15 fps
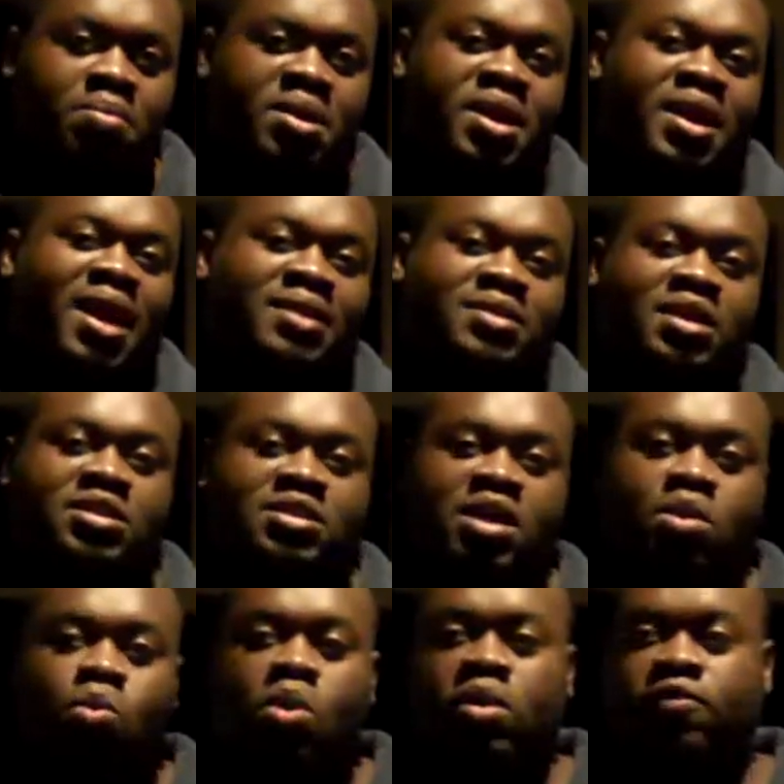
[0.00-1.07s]
Being, as they
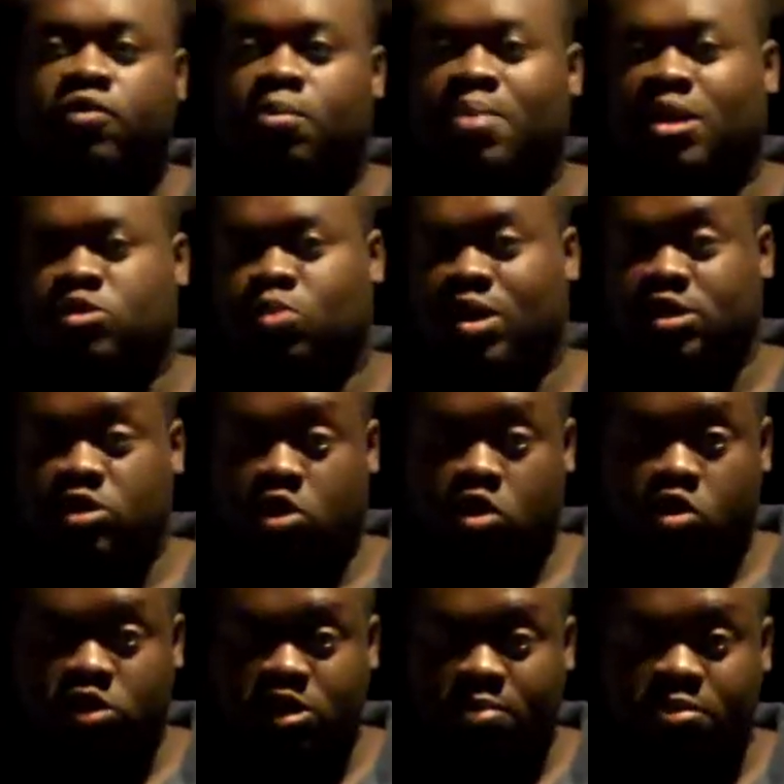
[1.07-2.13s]
say, one of the best ways to
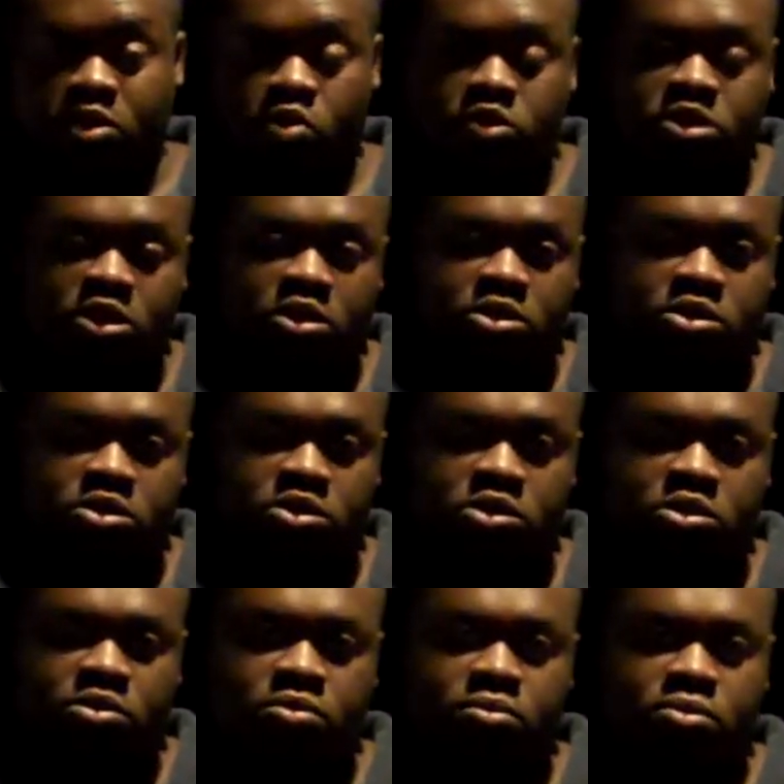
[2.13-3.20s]
learn something or to
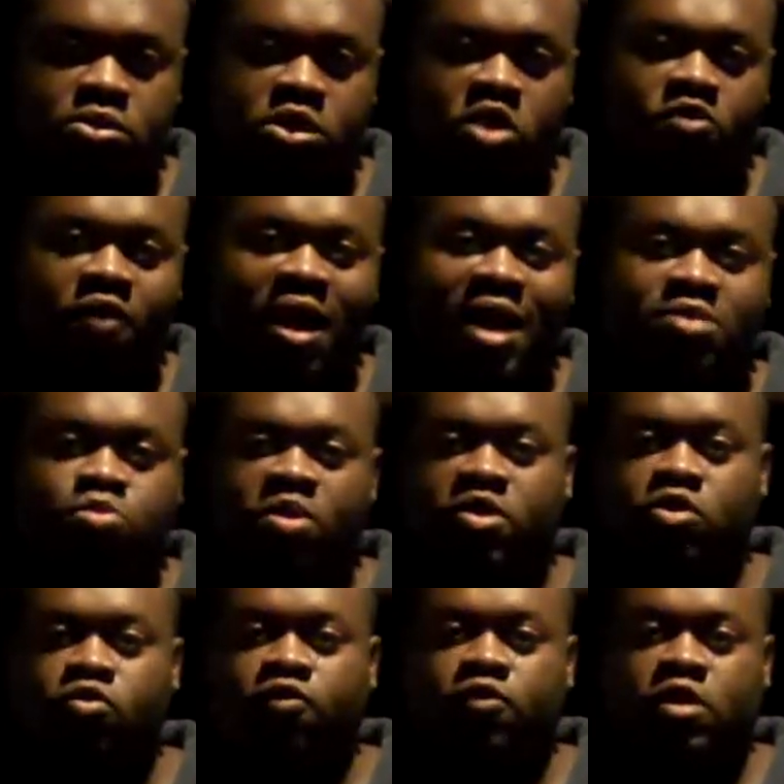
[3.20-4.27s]
grasp
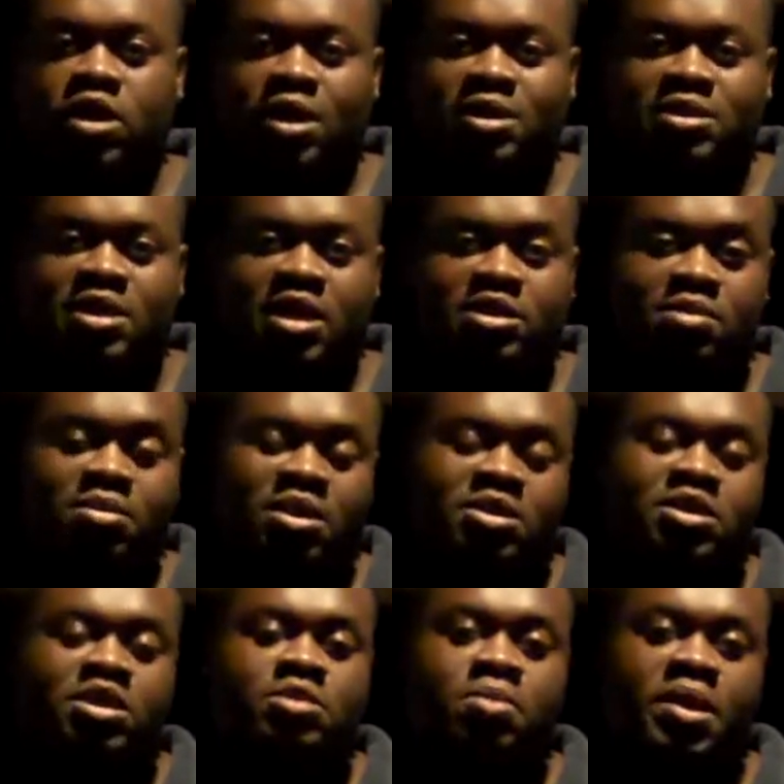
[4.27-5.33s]
whether you fully understand something
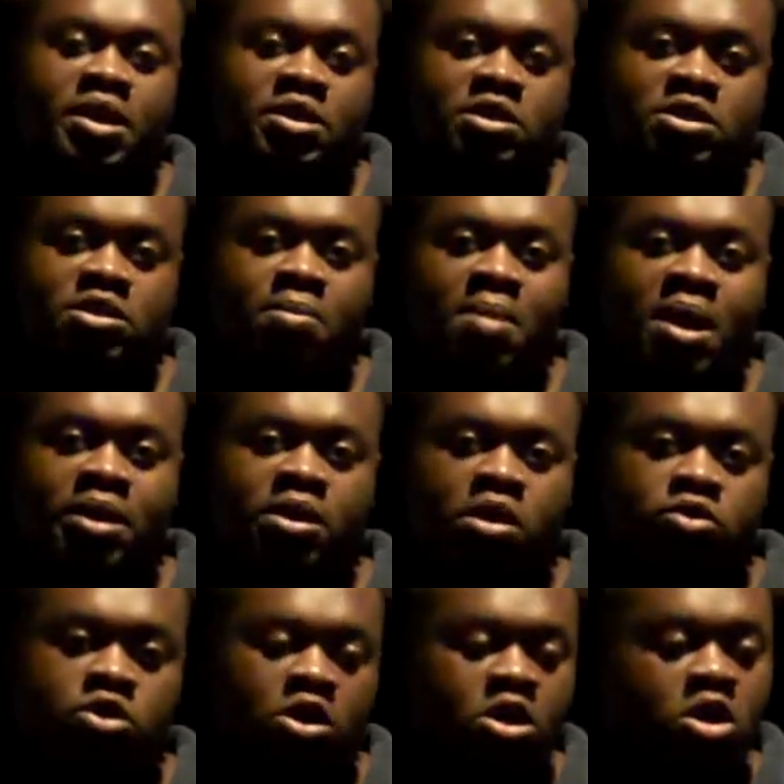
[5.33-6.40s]
is to explain it to somebody
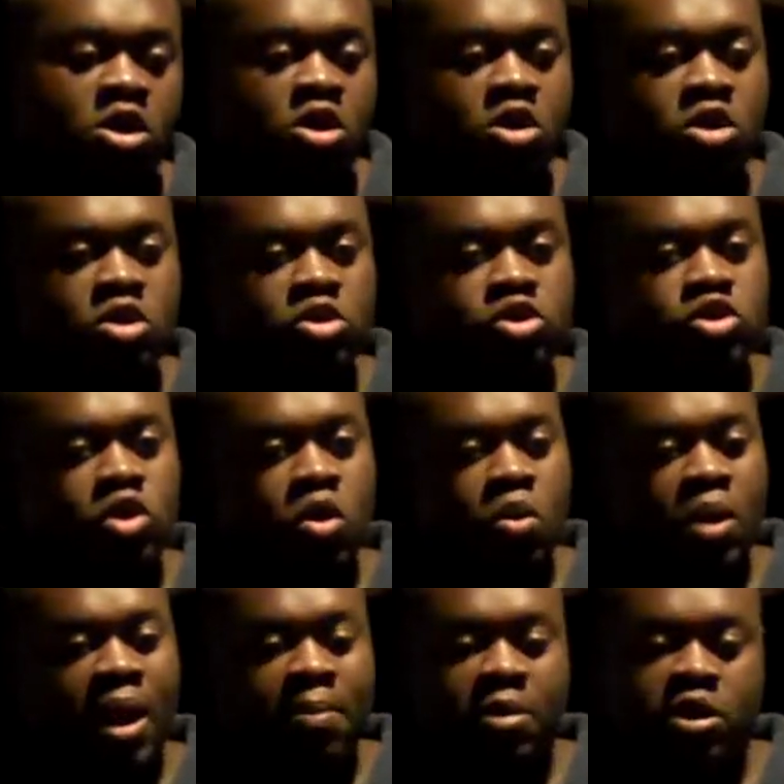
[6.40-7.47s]
else.
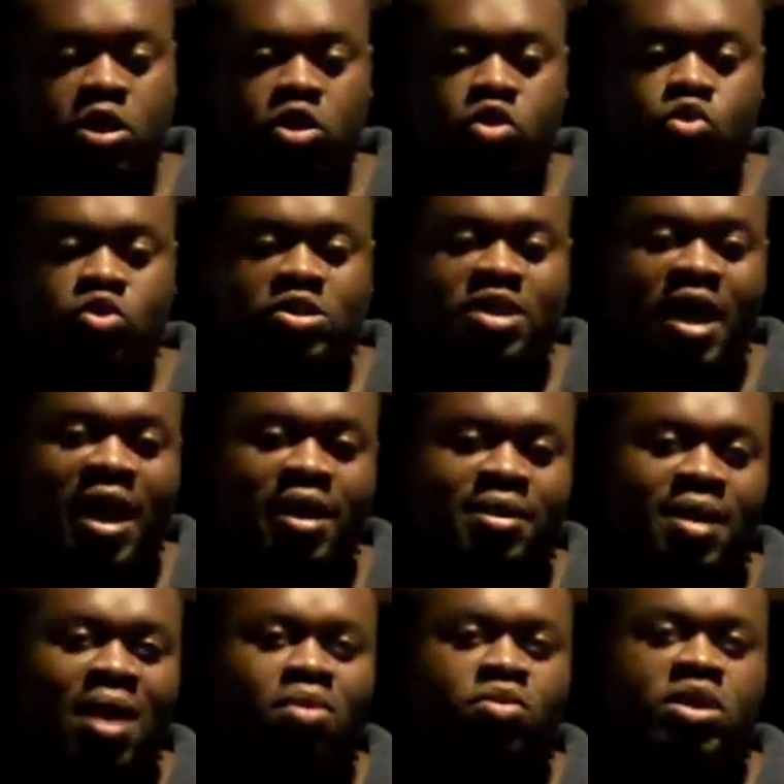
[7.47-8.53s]
So I'm going to use
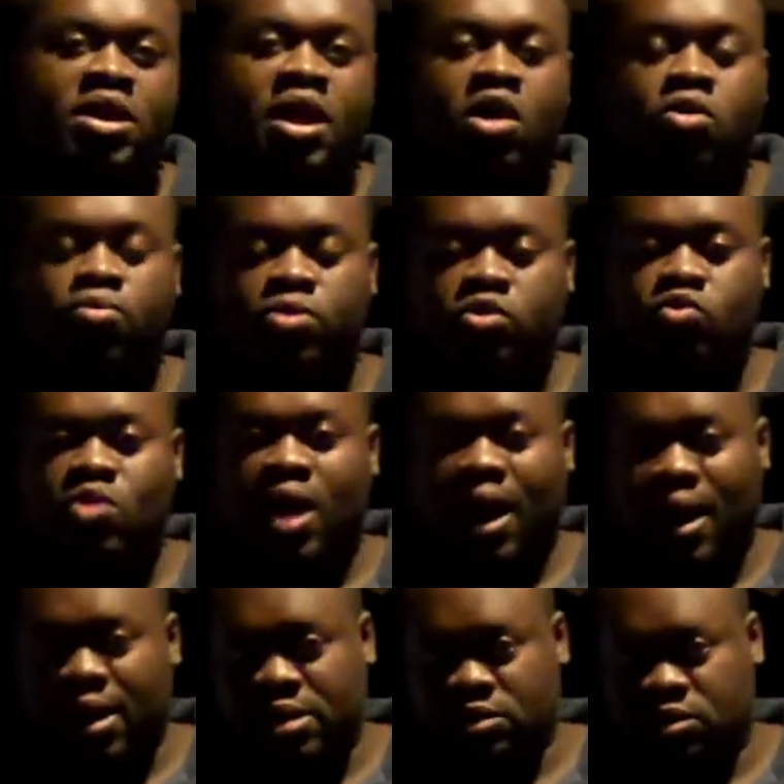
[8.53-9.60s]
that not only to help you
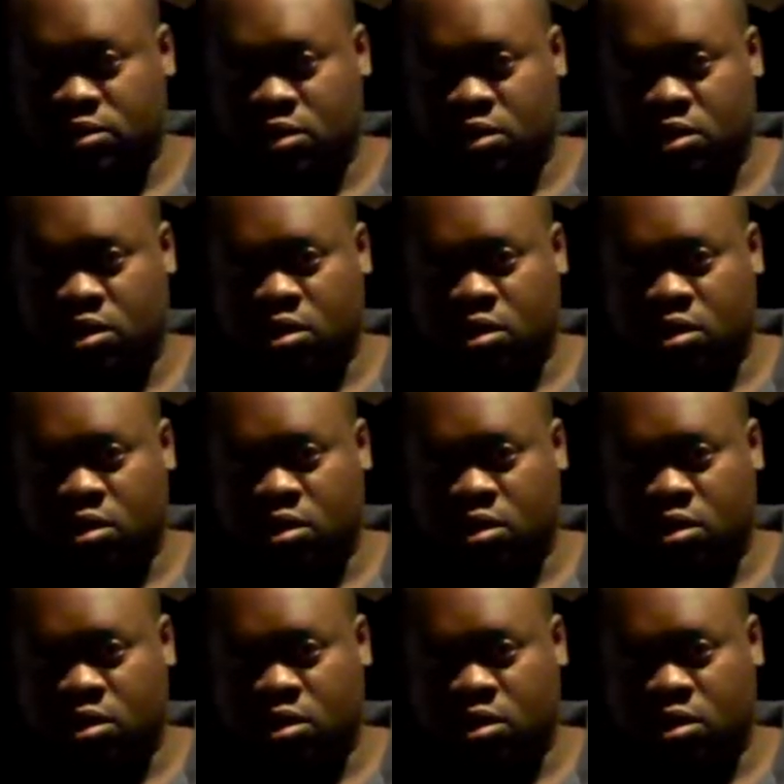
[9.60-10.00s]
guys